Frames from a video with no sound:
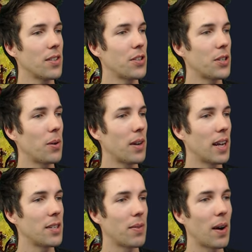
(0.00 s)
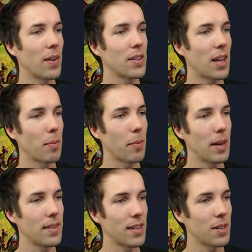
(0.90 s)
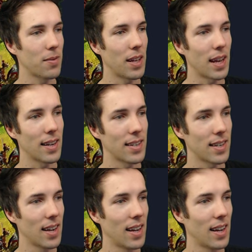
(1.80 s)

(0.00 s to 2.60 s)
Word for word: to showcase various capabilities of the editor.